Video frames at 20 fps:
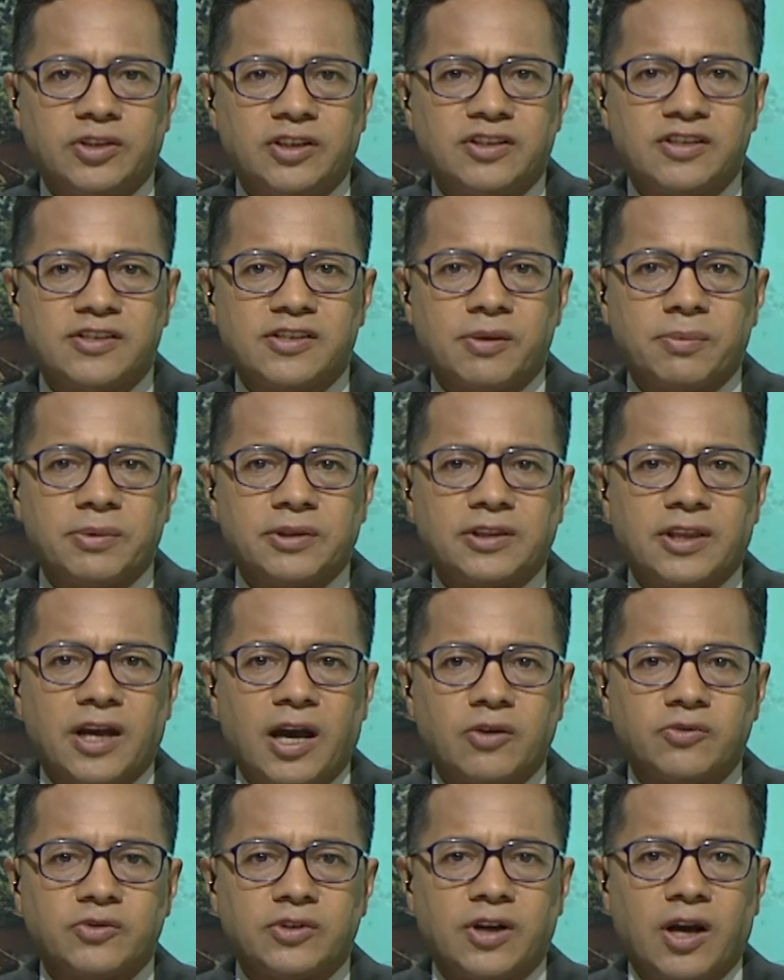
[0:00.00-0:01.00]

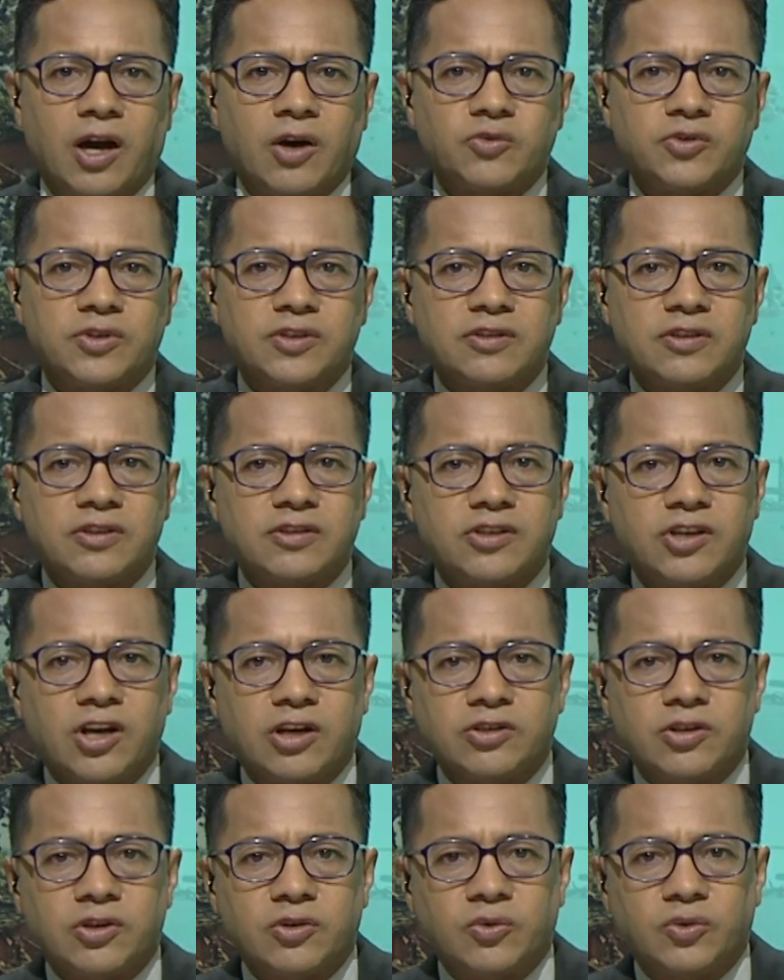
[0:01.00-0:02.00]
37,000 houses in
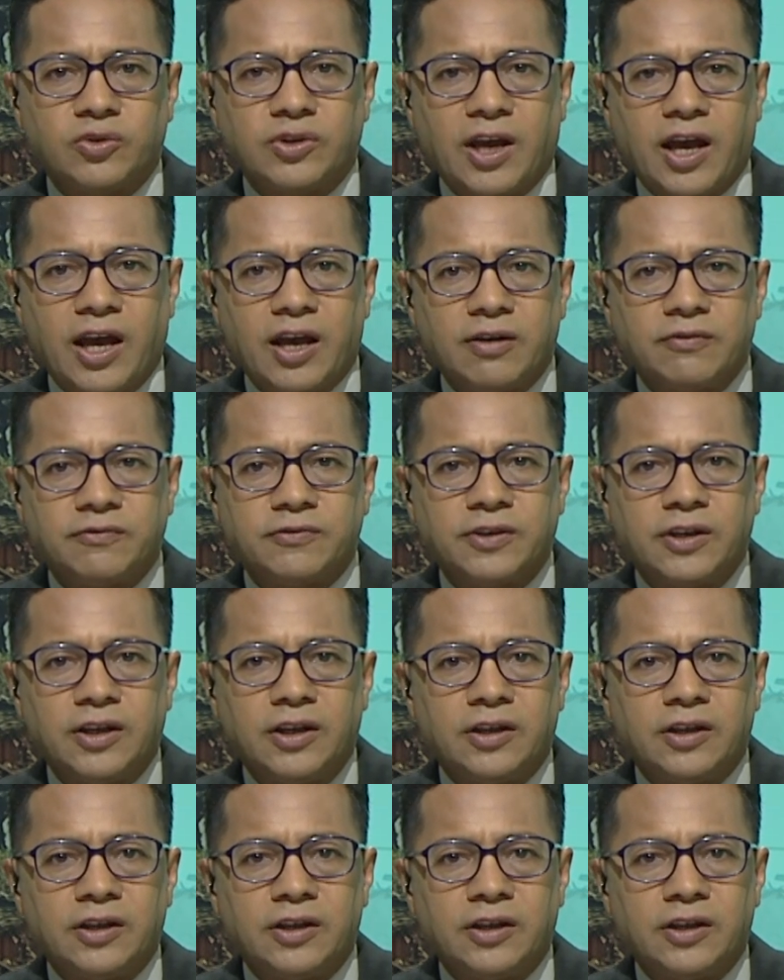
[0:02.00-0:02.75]
Jazirkot have